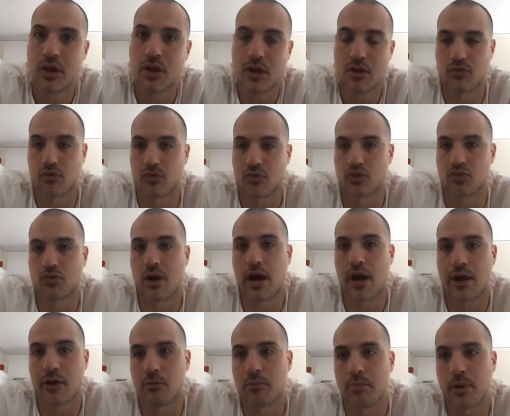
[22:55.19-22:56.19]
for
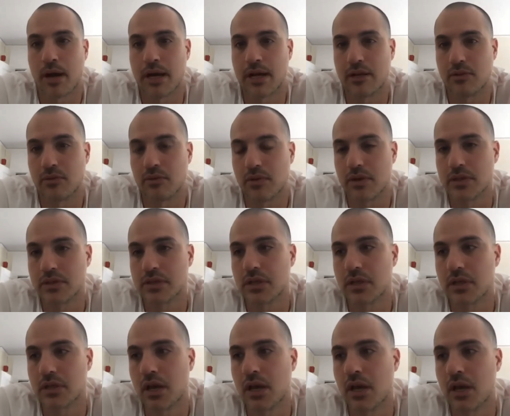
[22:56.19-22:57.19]
trying or buying new things
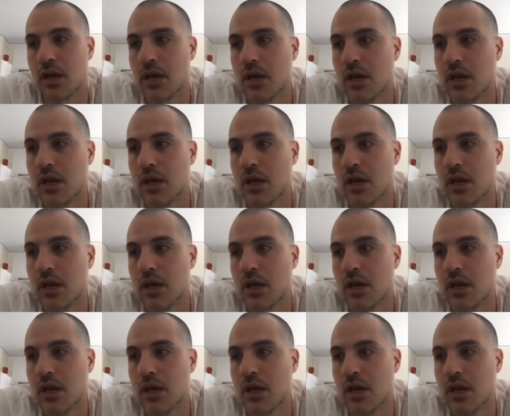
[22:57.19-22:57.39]
today.